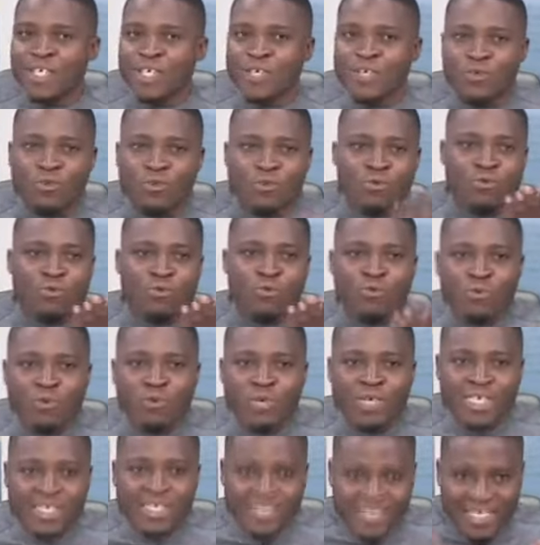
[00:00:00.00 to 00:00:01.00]

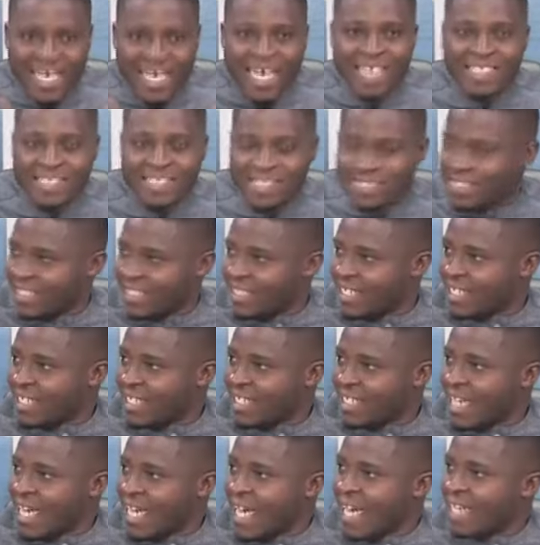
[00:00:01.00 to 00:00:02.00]
you sat
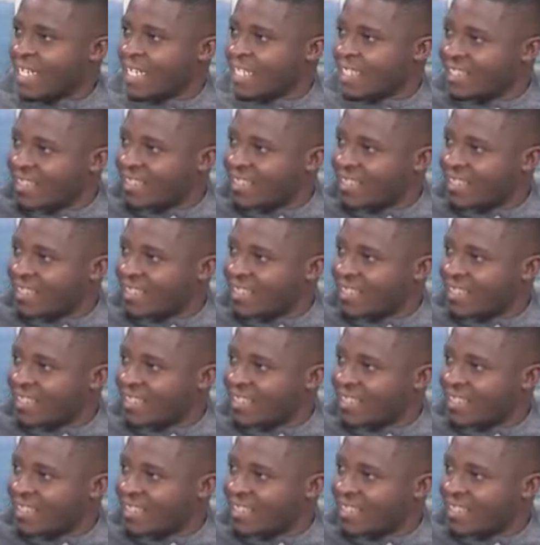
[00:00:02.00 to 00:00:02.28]
and